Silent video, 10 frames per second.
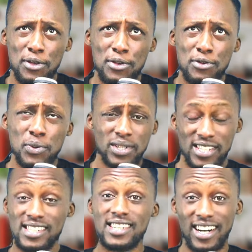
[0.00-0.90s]
You are
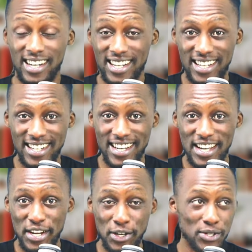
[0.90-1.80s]
stuck
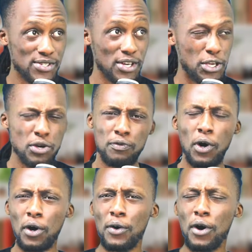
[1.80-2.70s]
because you've
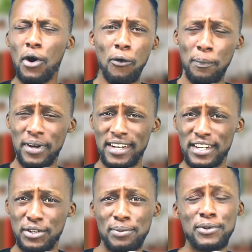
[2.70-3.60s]
opened
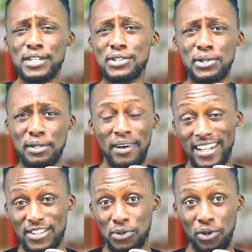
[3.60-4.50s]
your print-on-demand
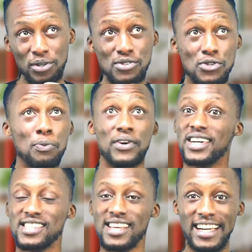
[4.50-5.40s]
store, super
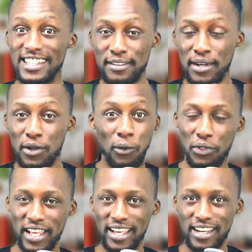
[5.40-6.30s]
excited about the whole
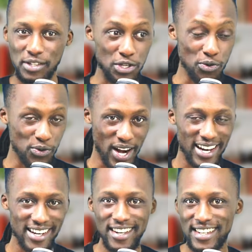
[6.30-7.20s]
thing.
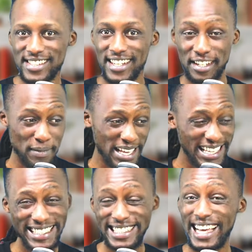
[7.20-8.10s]
You started
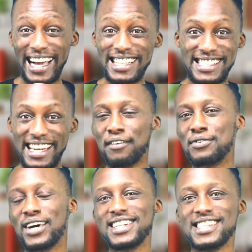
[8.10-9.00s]
making designs left,
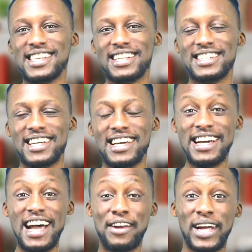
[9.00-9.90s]
right, and center.
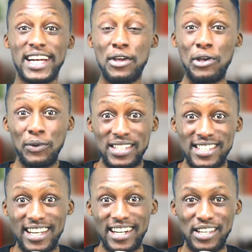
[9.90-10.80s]
And right now you are
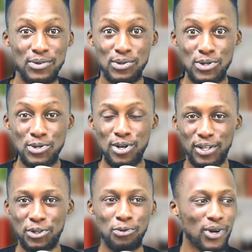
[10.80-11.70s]
stuck. You do not
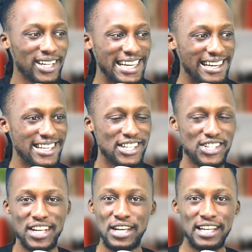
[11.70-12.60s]
know what niche
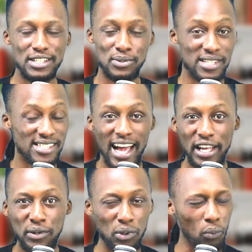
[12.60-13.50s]
to design
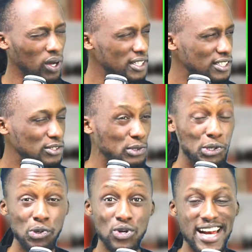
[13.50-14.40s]
on, what to
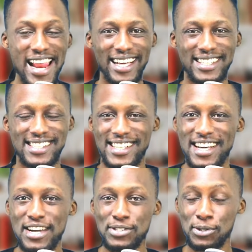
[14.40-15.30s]
do next.
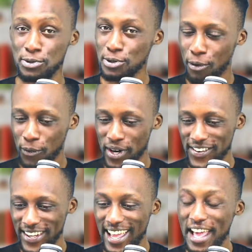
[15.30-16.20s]
So do not
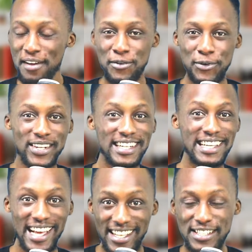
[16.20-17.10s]
worry. Everyone
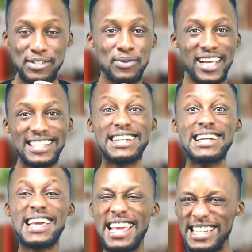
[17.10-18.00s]
gets to that
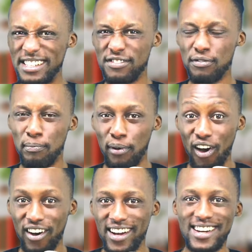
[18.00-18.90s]
creative
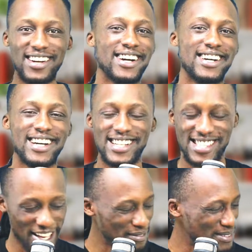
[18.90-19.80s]
block at
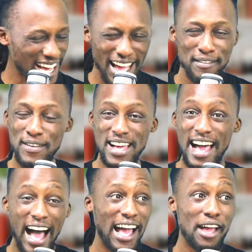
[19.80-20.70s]
some time.
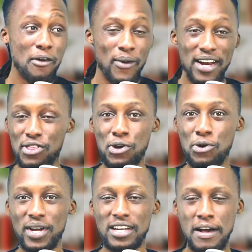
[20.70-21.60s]
I went through
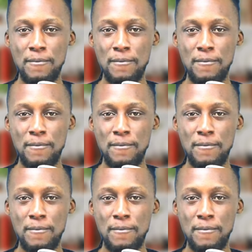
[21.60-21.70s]
it.